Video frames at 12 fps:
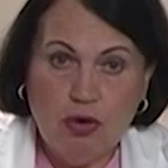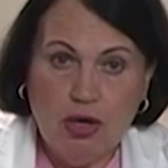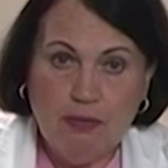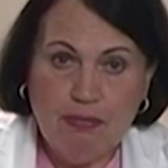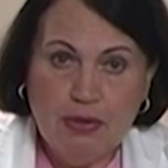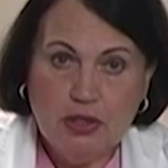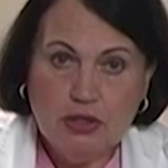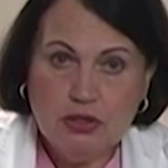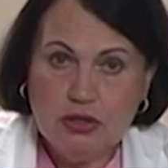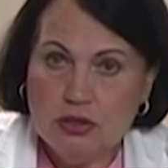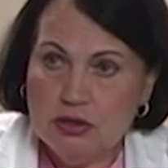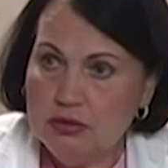up
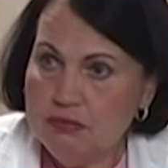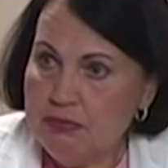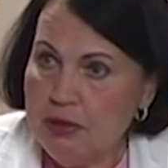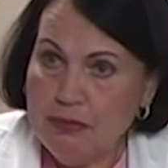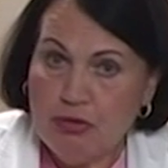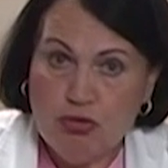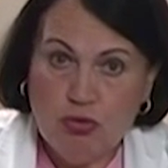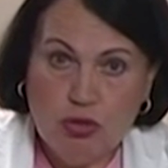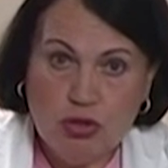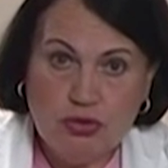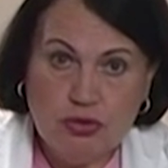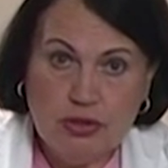to maybe two
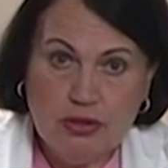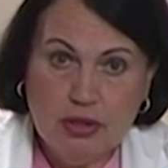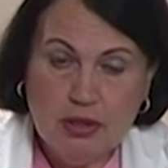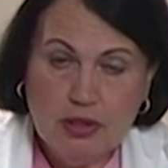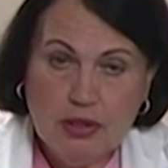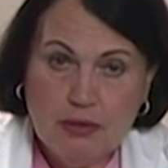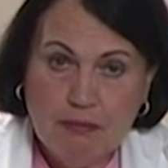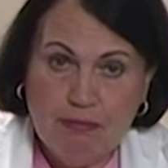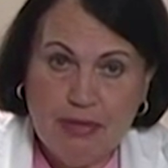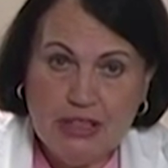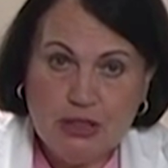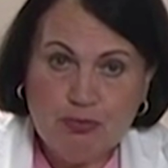hundred
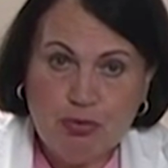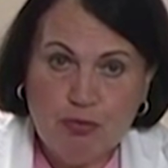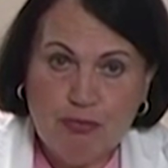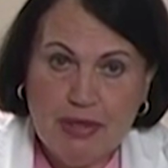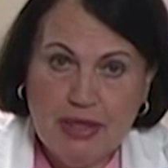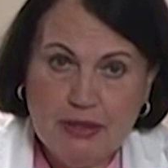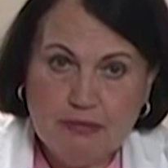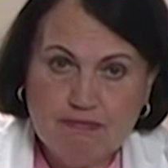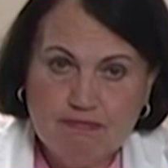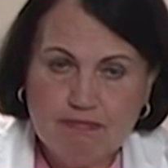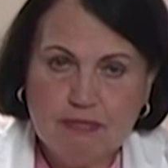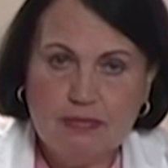beats per minute,
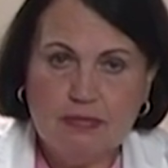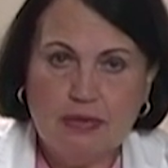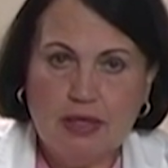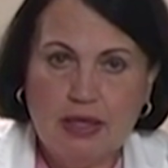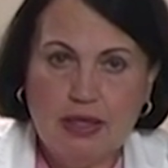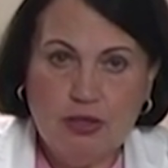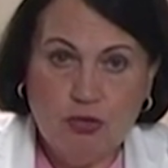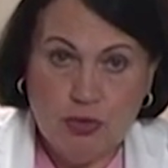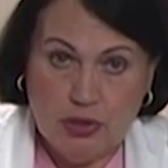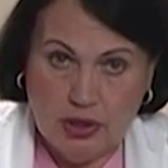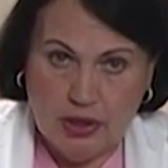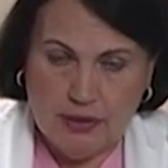and you would
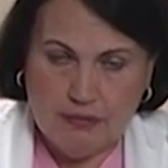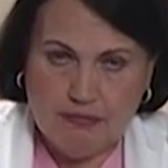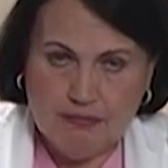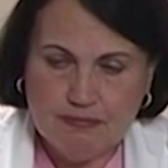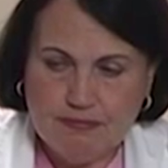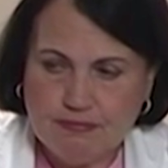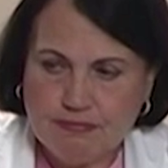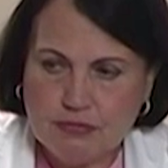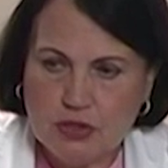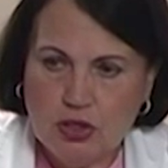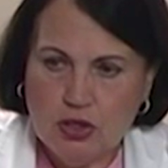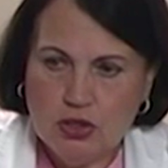die.
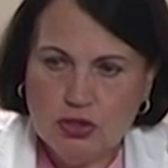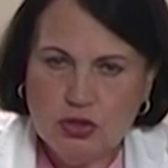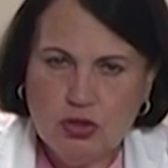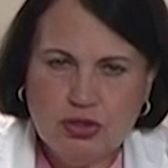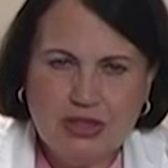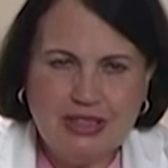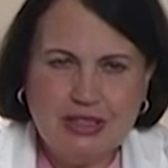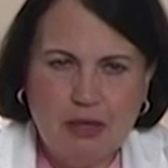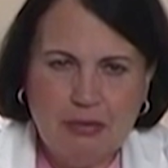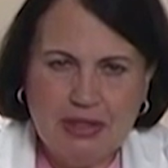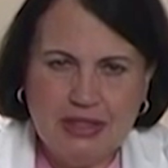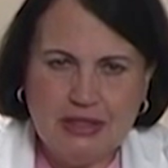So those are
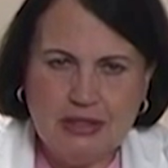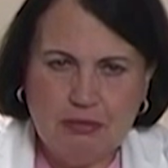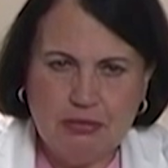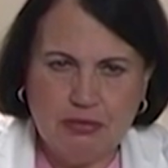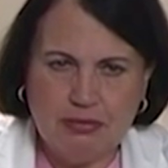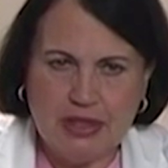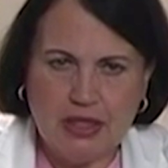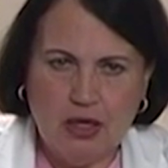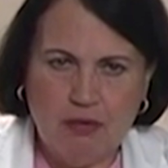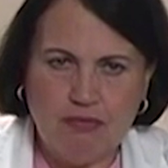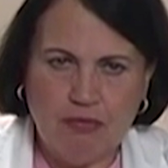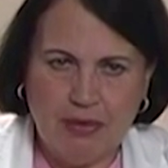some of the symptoms that
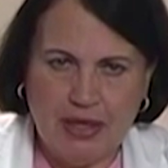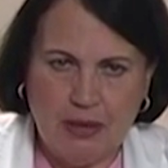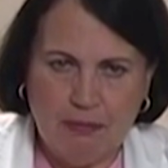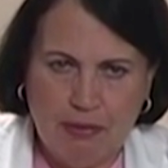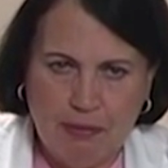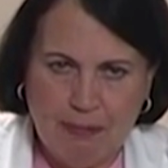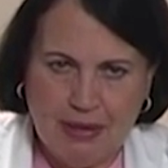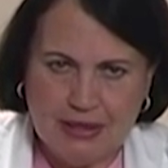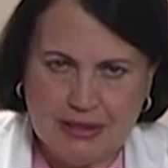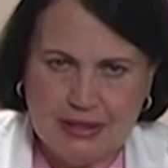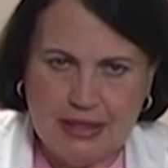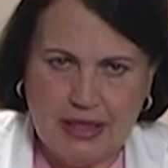come from getting bit by a
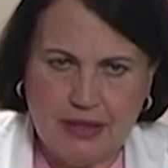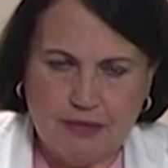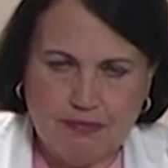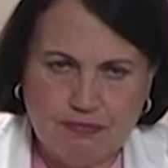snake.